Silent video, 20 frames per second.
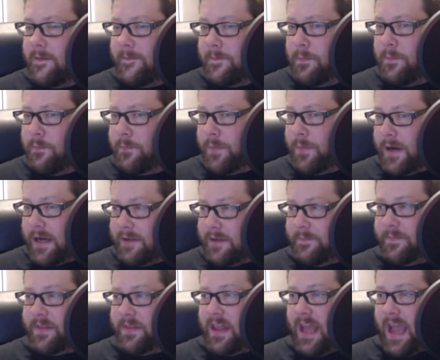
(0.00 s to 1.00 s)
But
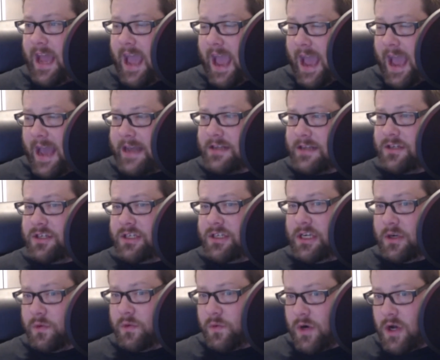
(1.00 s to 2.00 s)
as she
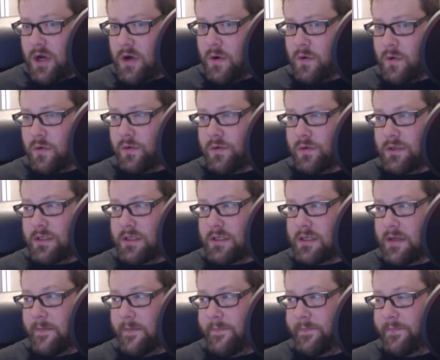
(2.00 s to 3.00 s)
grows,
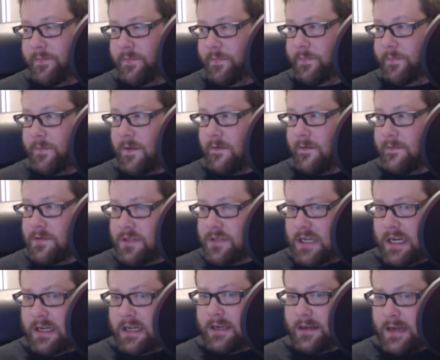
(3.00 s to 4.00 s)

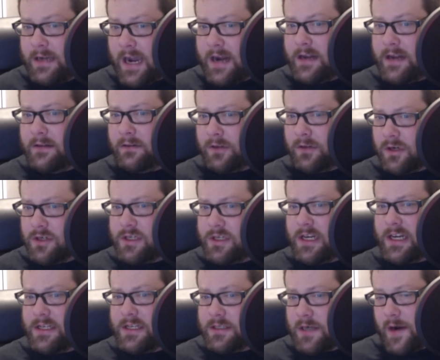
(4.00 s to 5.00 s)
she kind of learns to
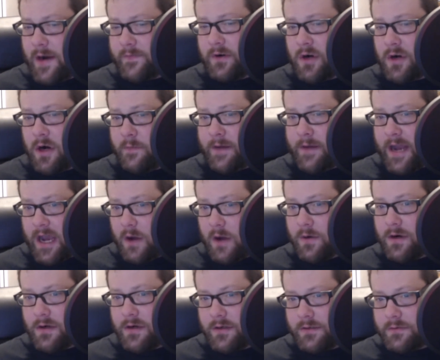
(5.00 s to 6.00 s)
discover her
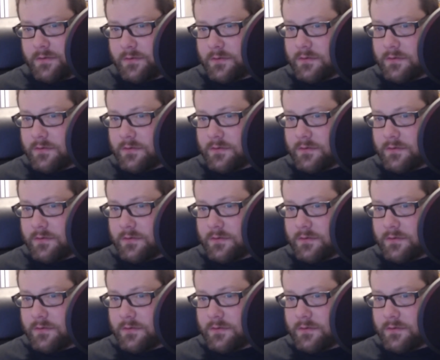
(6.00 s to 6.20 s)
power,